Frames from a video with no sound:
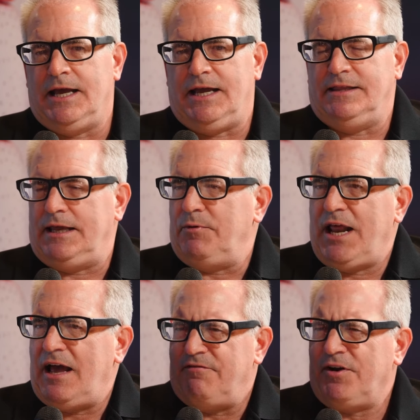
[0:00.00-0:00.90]
and they would
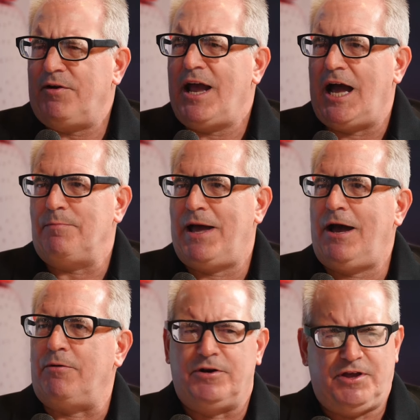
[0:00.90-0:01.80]
have very high
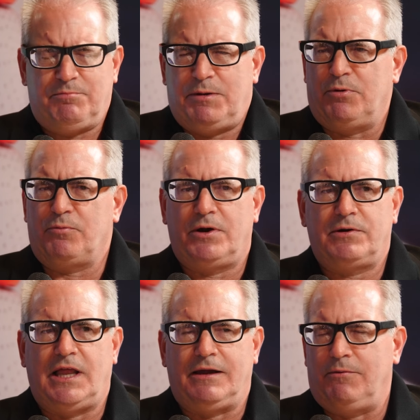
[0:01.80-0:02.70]
power, and then people would
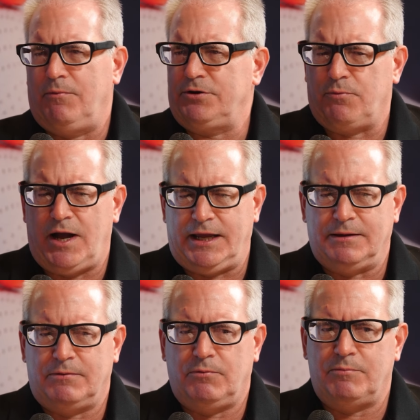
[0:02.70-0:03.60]
wonder why,
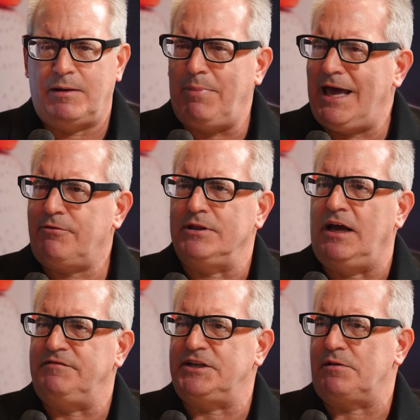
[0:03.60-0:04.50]
well, my battery
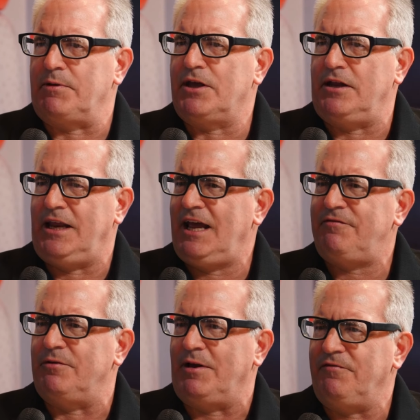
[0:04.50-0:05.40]
life's just been cut in
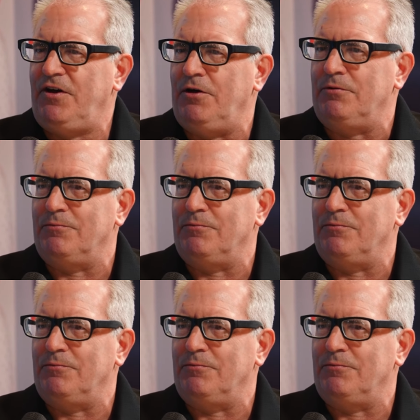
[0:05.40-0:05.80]
half on my phone.